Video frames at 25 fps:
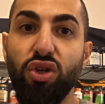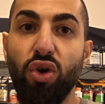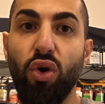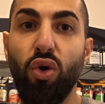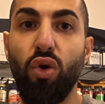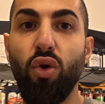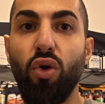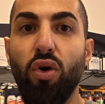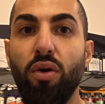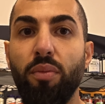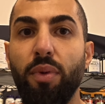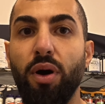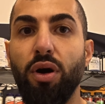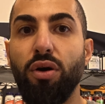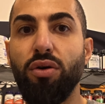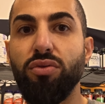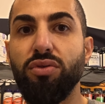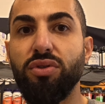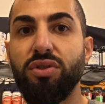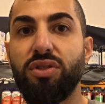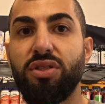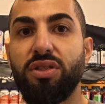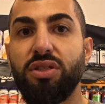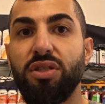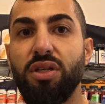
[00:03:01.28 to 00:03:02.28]
your
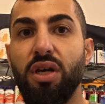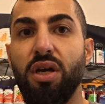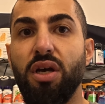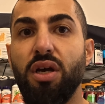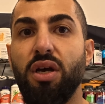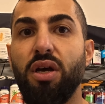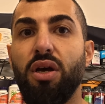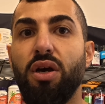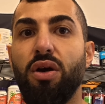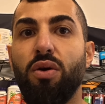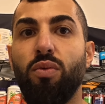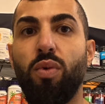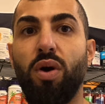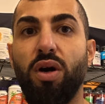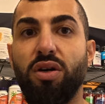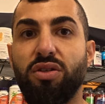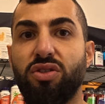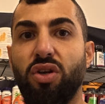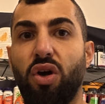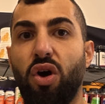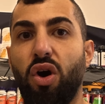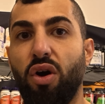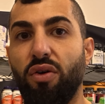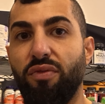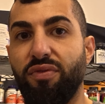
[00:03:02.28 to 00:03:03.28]
hormones
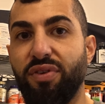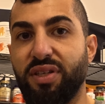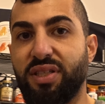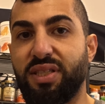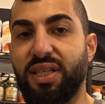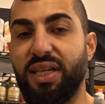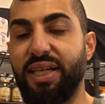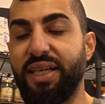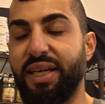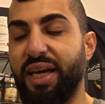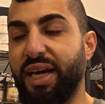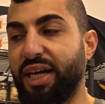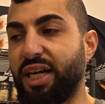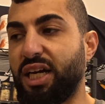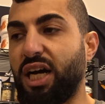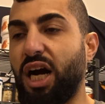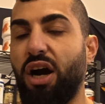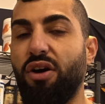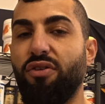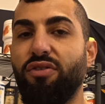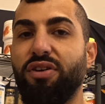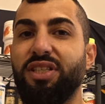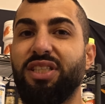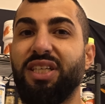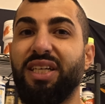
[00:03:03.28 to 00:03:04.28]
whilst obviously
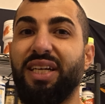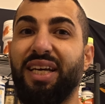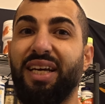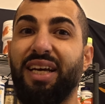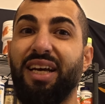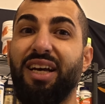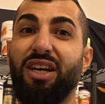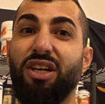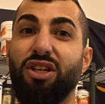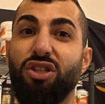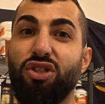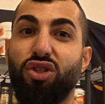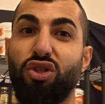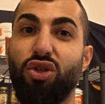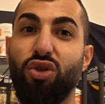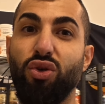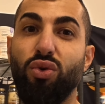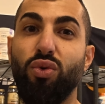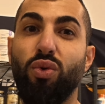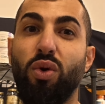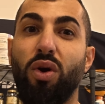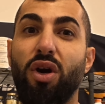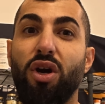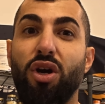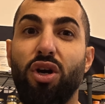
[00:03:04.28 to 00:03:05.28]
encouraging it
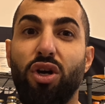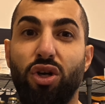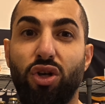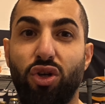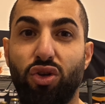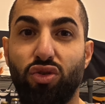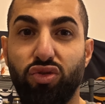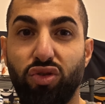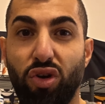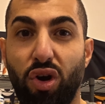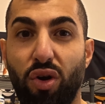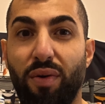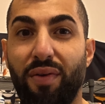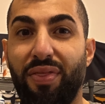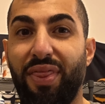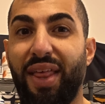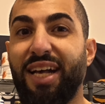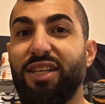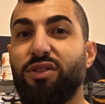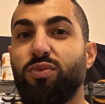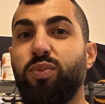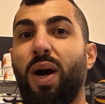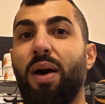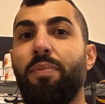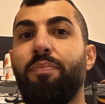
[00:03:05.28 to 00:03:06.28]
to grow. And
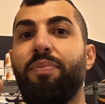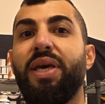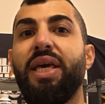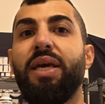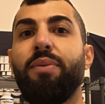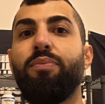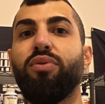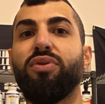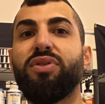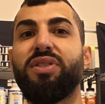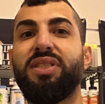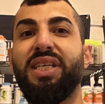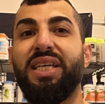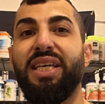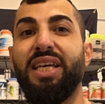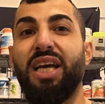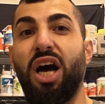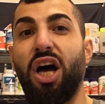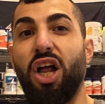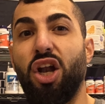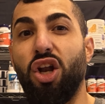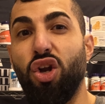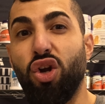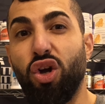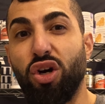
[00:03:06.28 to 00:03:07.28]
that's why people see
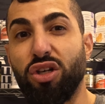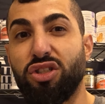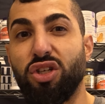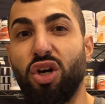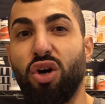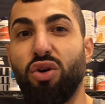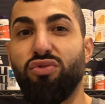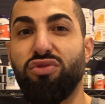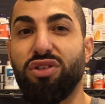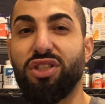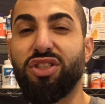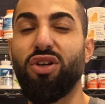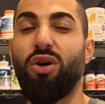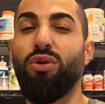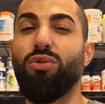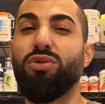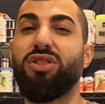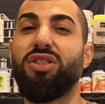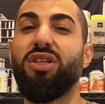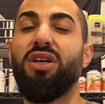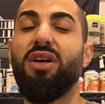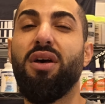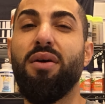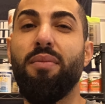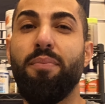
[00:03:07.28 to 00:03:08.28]
a lot of
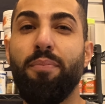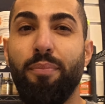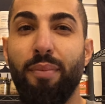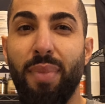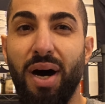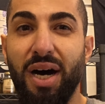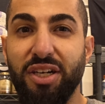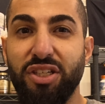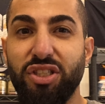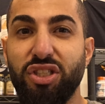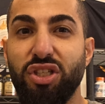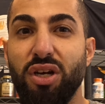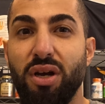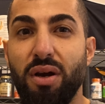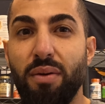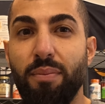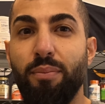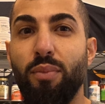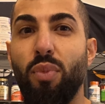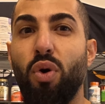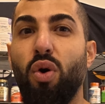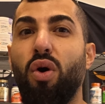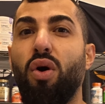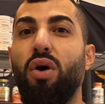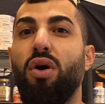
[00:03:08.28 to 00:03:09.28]
results much
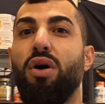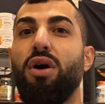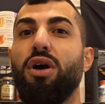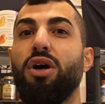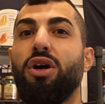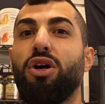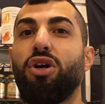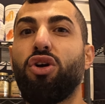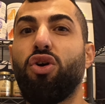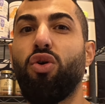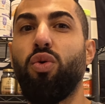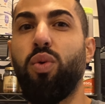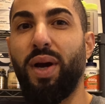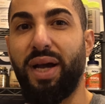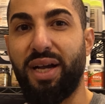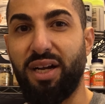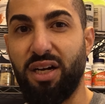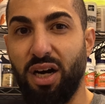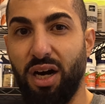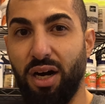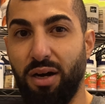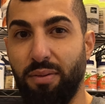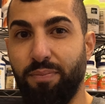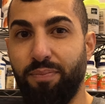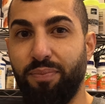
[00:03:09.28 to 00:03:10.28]
more
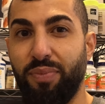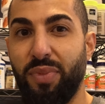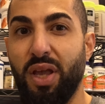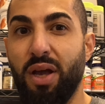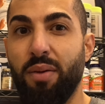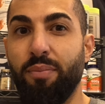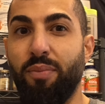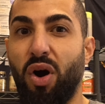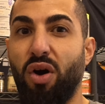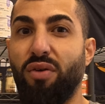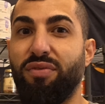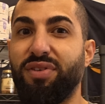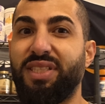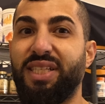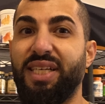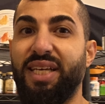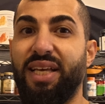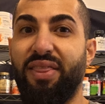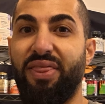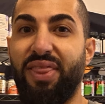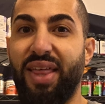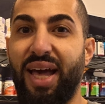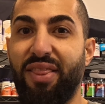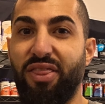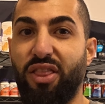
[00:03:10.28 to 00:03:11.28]
quicker. But obviously
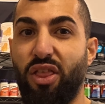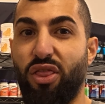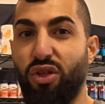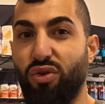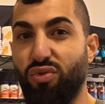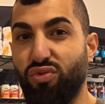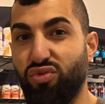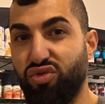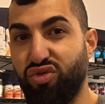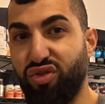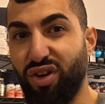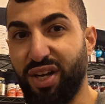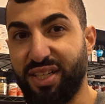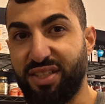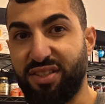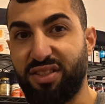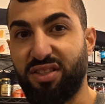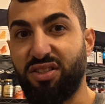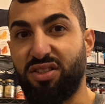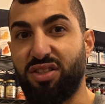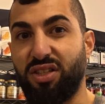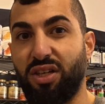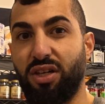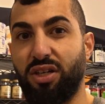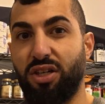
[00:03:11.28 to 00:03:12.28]
then the
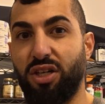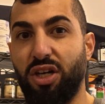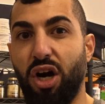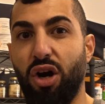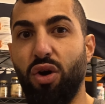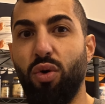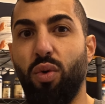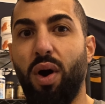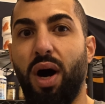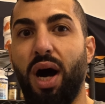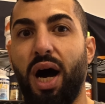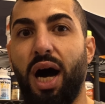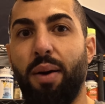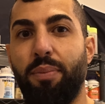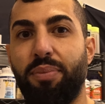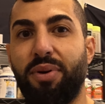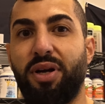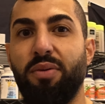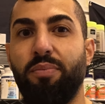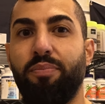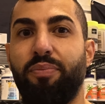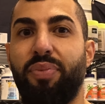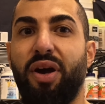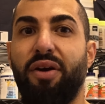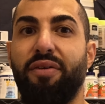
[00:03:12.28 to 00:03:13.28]
risks go up
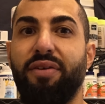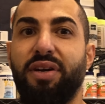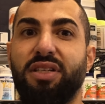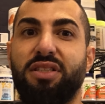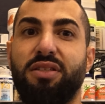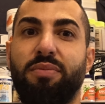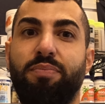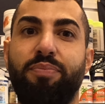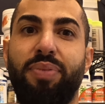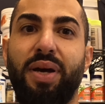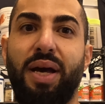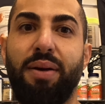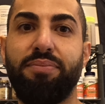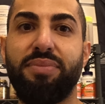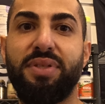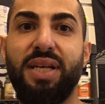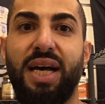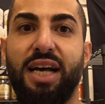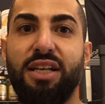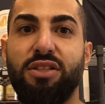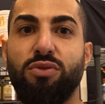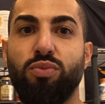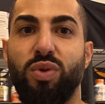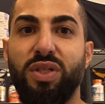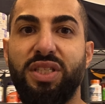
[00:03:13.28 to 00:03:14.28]
comparing it to
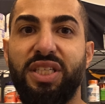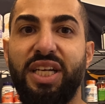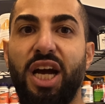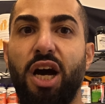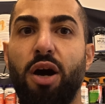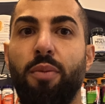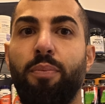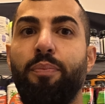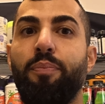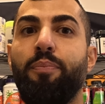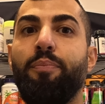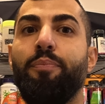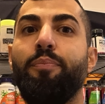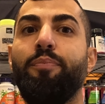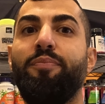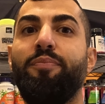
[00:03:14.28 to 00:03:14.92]
peptides, which help